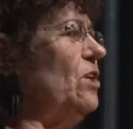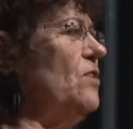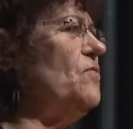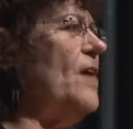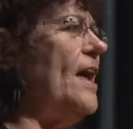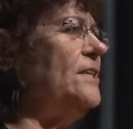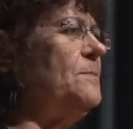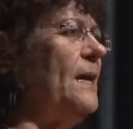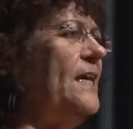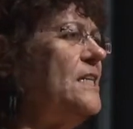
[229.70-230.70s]
In
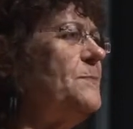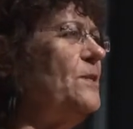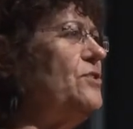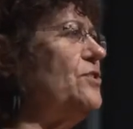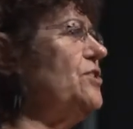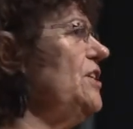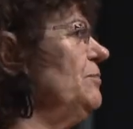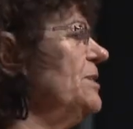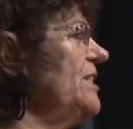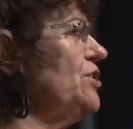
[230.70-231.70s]
fact, my husband, who's the
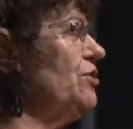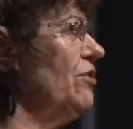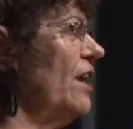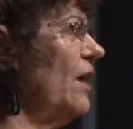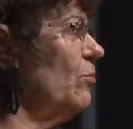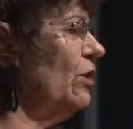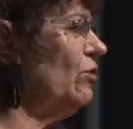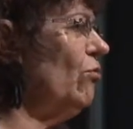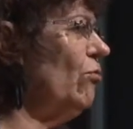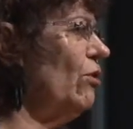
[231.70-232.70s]
chief petitioner, and I were
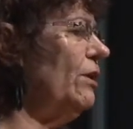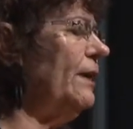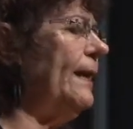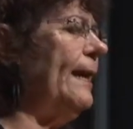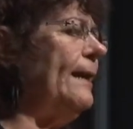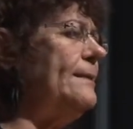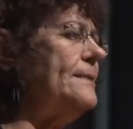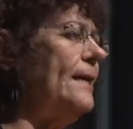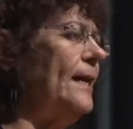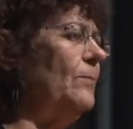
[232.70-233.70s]
in court,
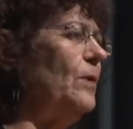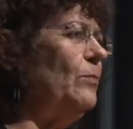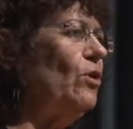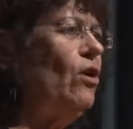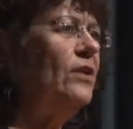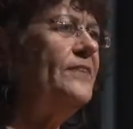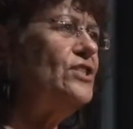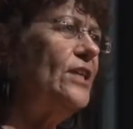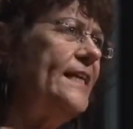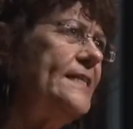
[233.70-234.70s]
and we were called
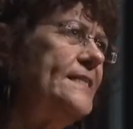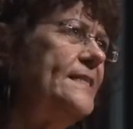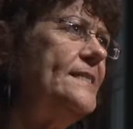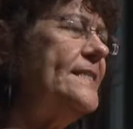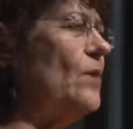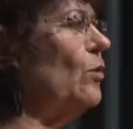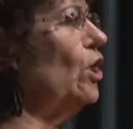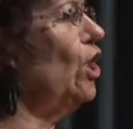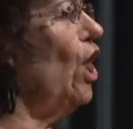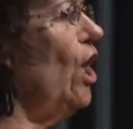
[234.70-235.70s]
vigilantes, that were
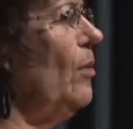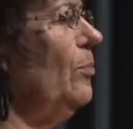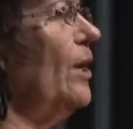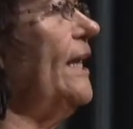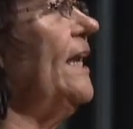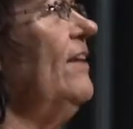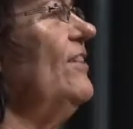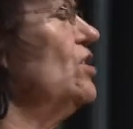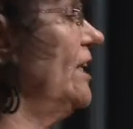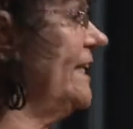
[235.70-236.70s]
law-breaking
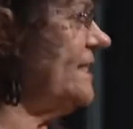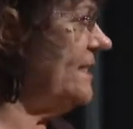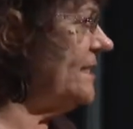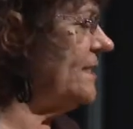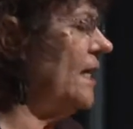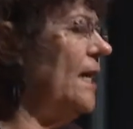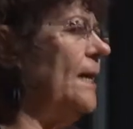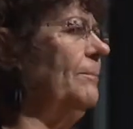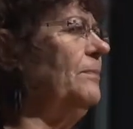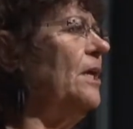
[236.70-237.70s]
vigilantes.
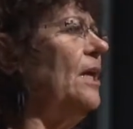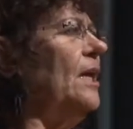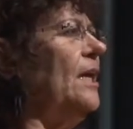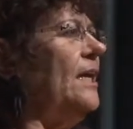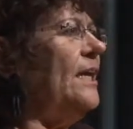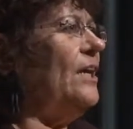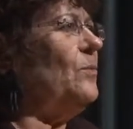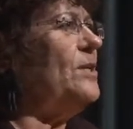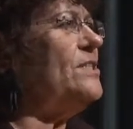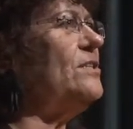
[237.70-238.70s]

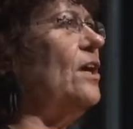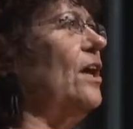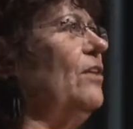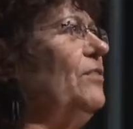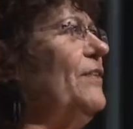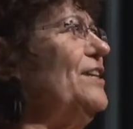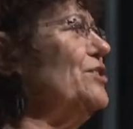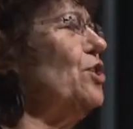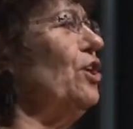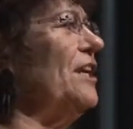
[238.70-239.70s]
It was very
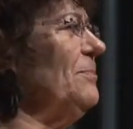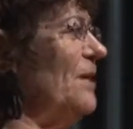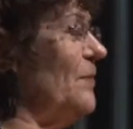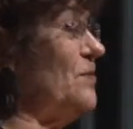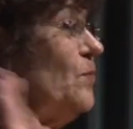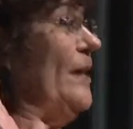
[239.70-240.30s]
disheartening, but it was a